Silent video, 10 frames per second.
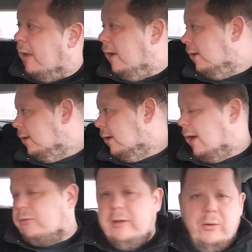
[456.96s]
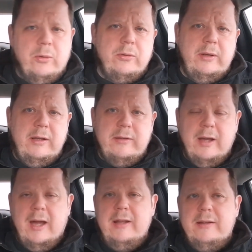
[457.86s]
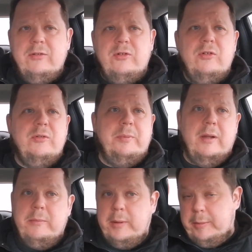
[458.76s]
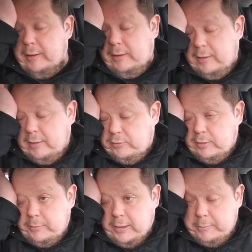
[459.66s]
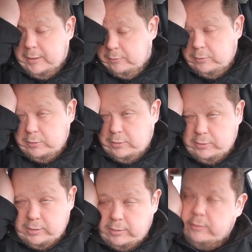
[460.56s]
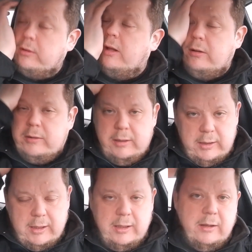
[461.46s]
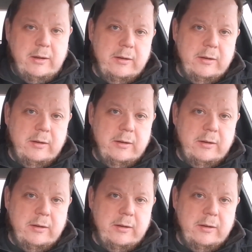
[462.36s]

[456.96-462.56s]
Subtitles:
I didn't actually order any Thai dishes, but maybe sometime down the road I'll look into getting